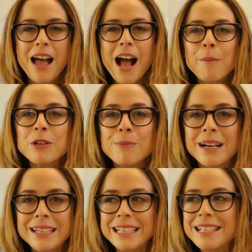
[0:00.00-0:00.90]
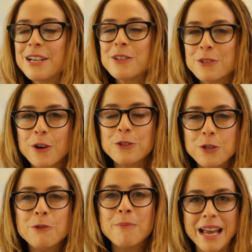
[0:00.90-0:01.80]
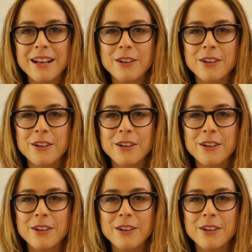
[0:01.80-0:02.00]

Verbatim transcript: how much money stars do make.